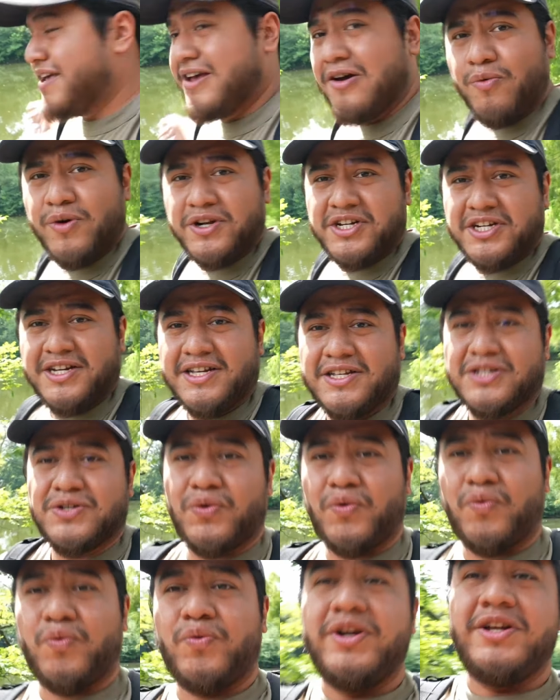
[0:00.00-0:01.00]
which is
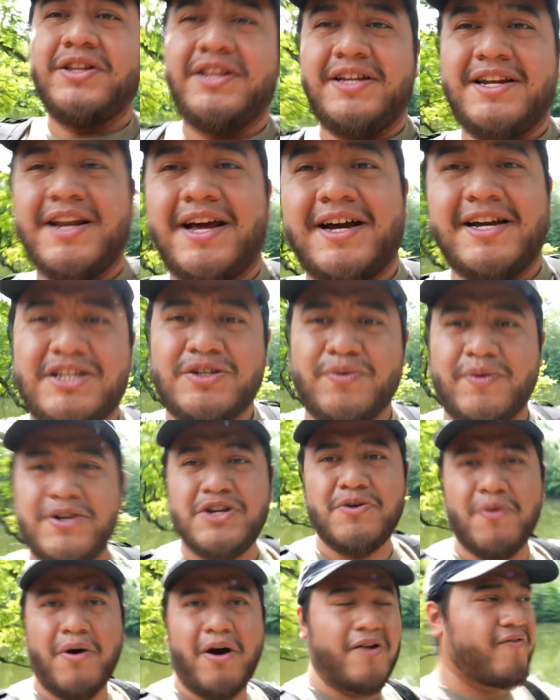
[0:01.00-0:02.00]
really nice when
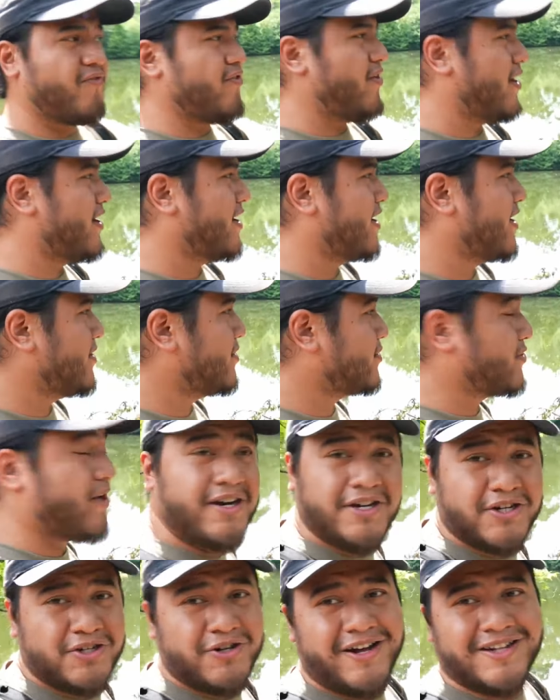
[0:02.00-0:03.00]
you are vlogging and you're
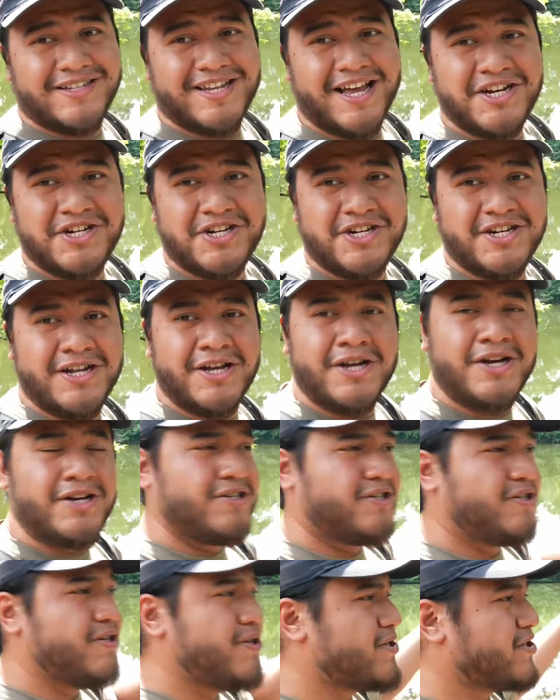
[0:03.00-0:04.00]
trying to draw attention
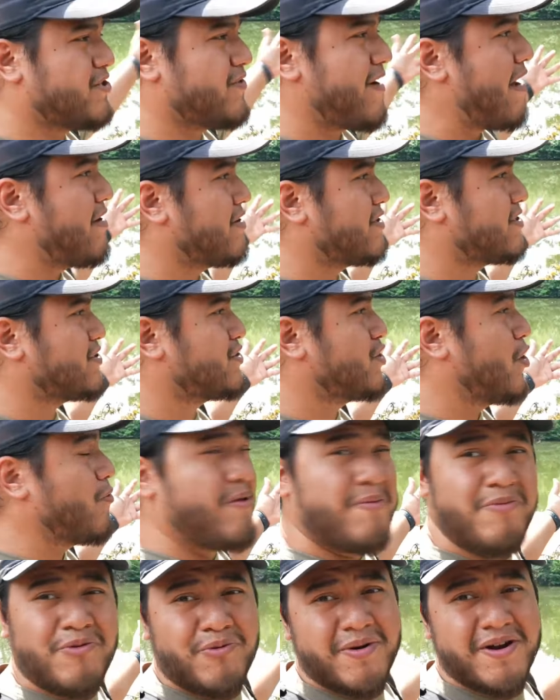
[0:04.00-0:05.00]
to your surroundings and show
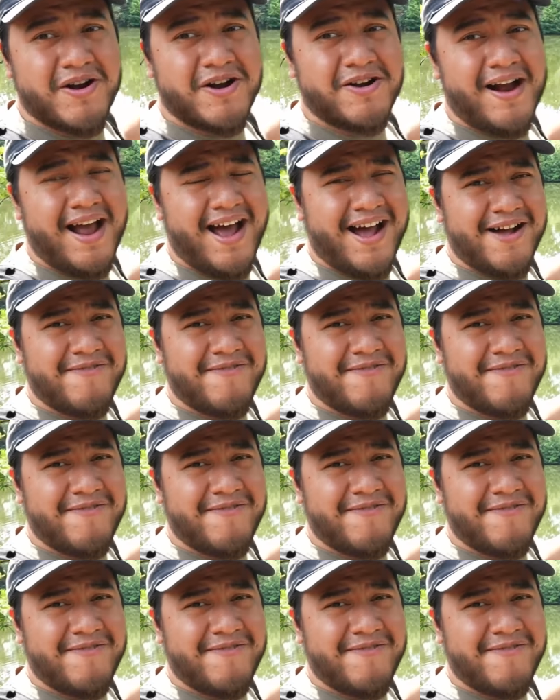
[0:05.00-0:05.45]
people where you're at.